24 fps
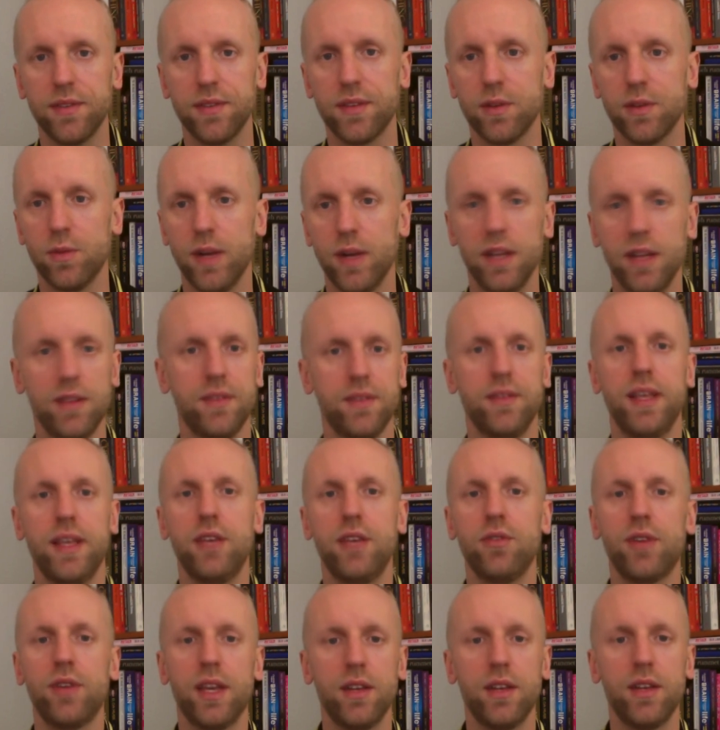Well, then
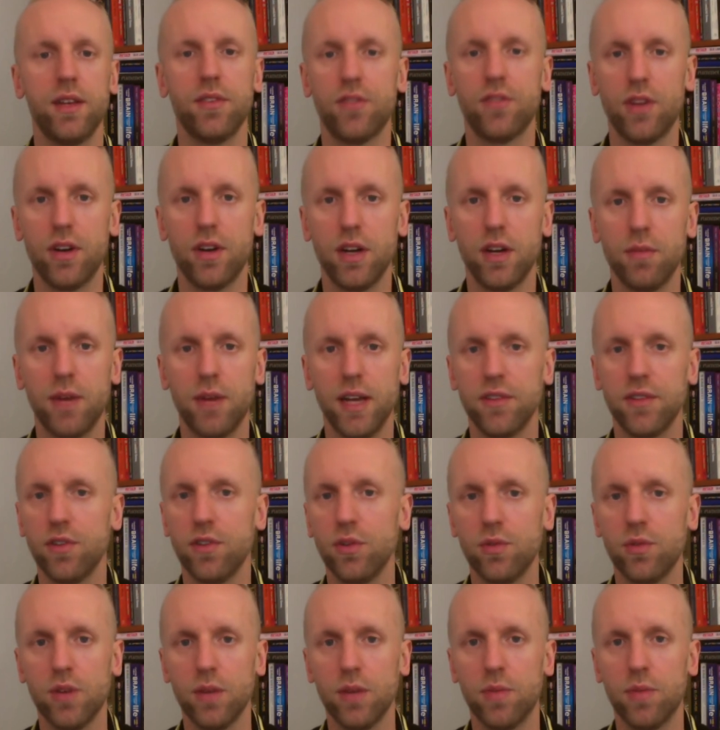you can suddenly buy
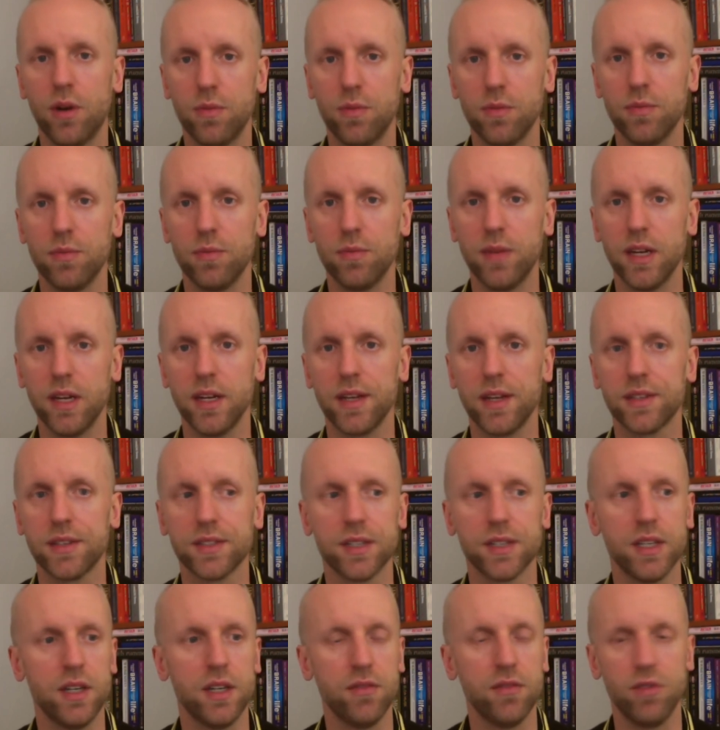2 apartment buildings
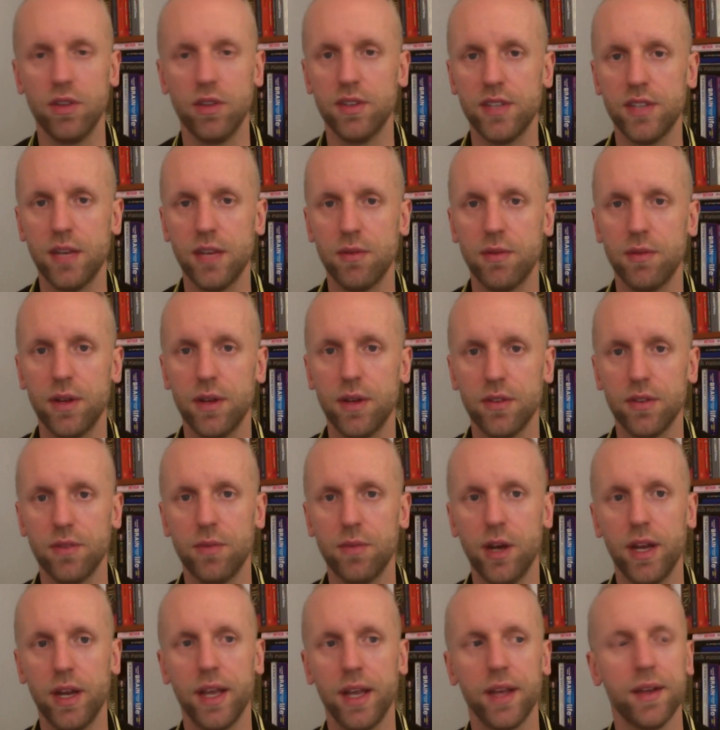for the same amount of
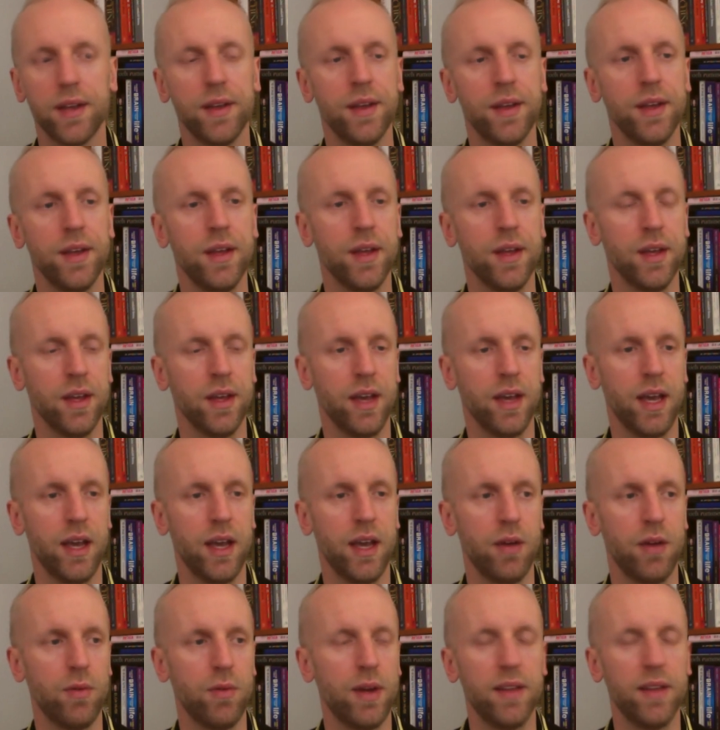money.
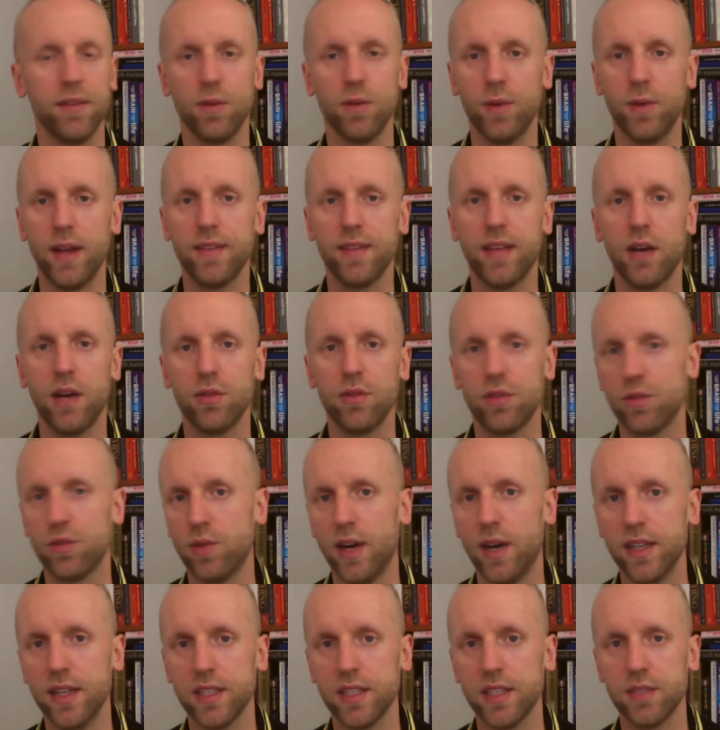Rent out to
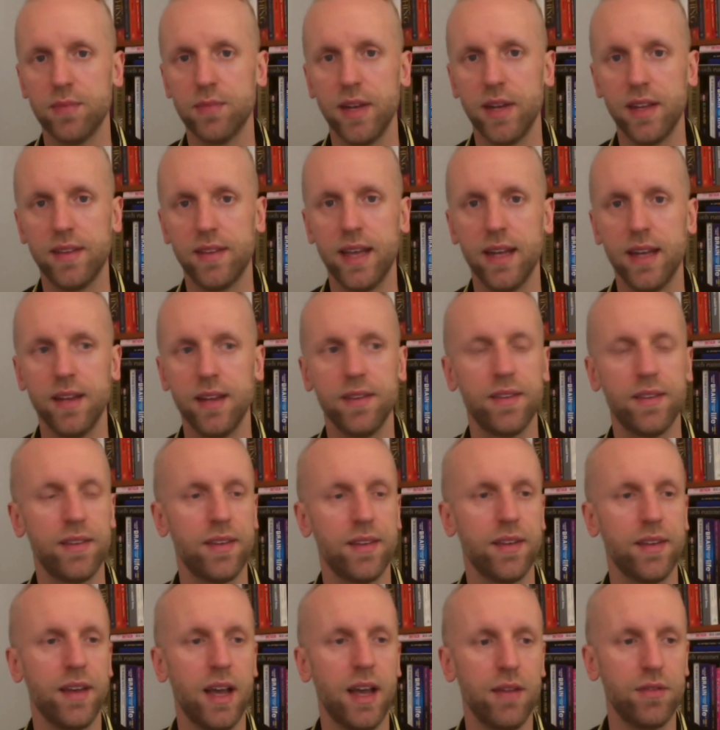twice as many
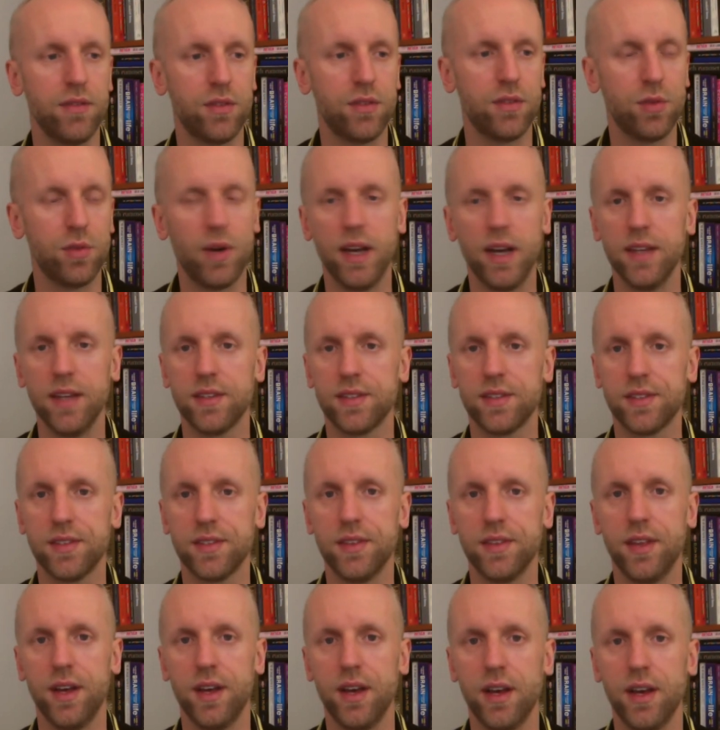tenants, have twice
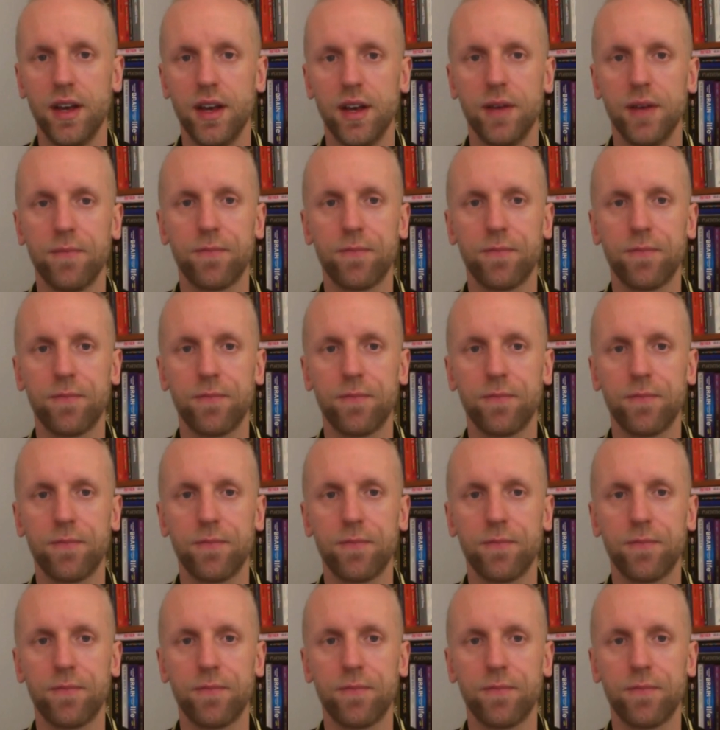the